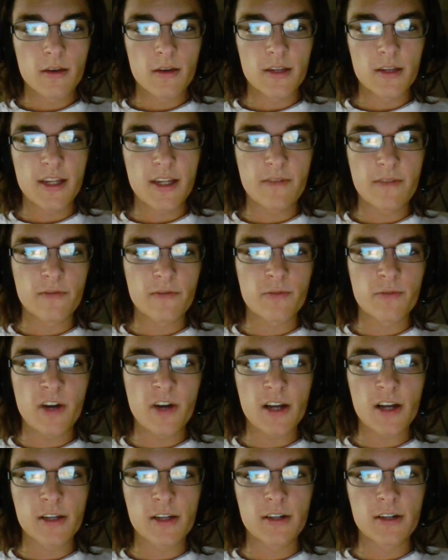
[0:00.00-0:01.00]
Denver
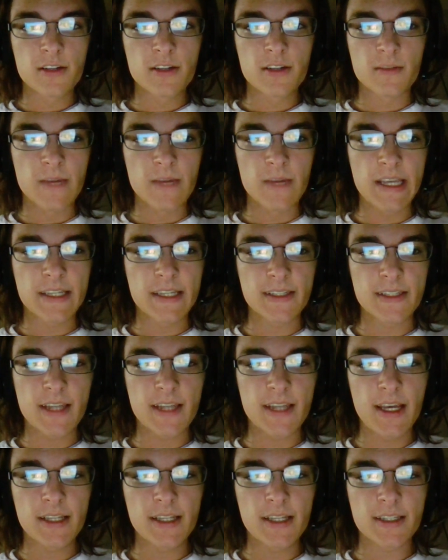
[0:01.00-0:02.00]
Broncos makes
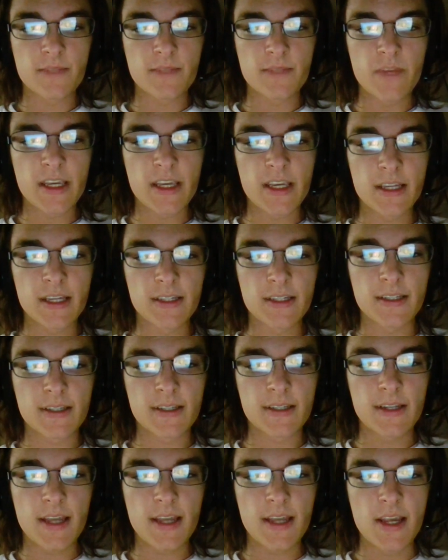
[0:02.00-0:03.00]
sense
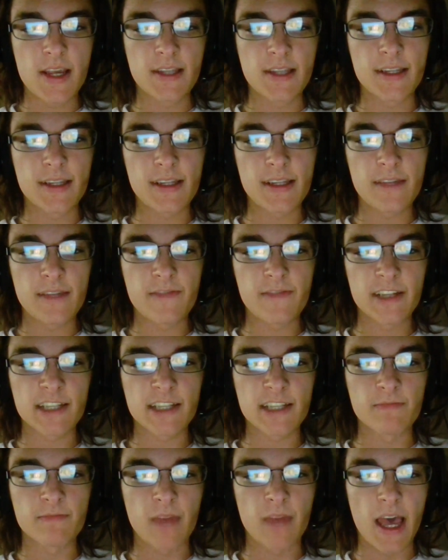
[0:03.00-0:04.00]
because he's a
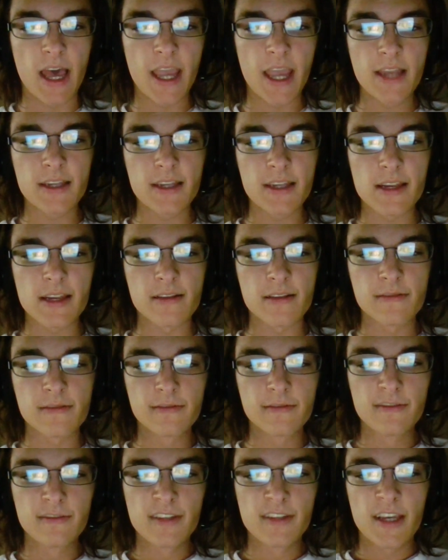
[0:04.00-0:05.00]
defensive mind, and
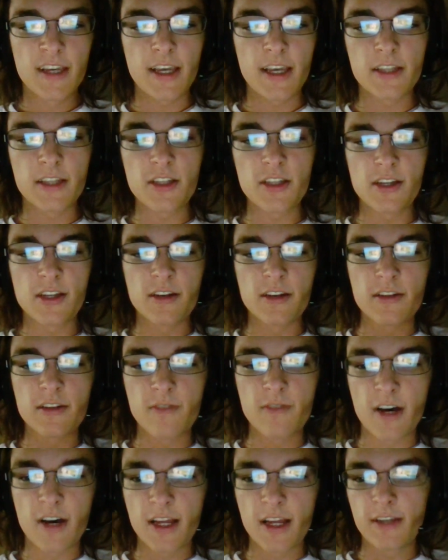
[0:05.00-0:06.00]
you
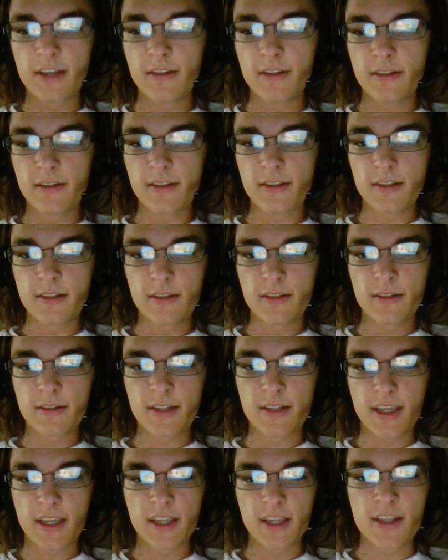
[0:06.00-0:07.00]
want
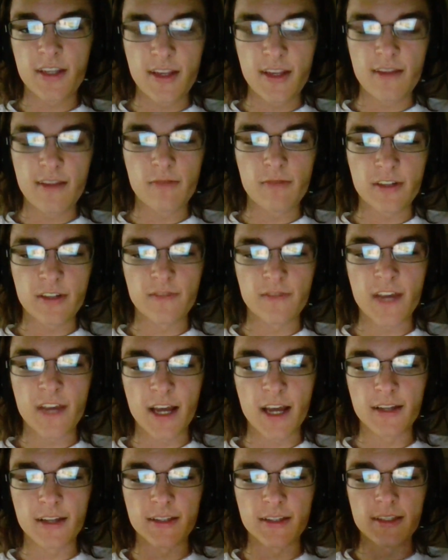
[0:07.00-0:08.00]
to continue what you've
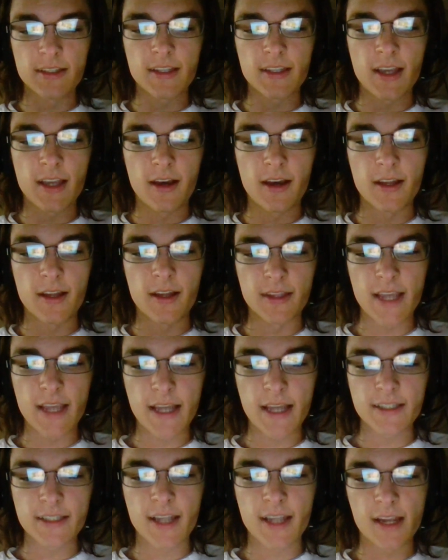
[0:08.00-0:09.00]
got on
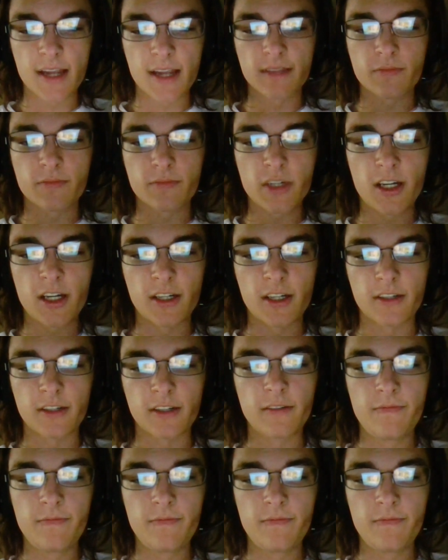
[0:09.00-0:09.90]
that side of the ball.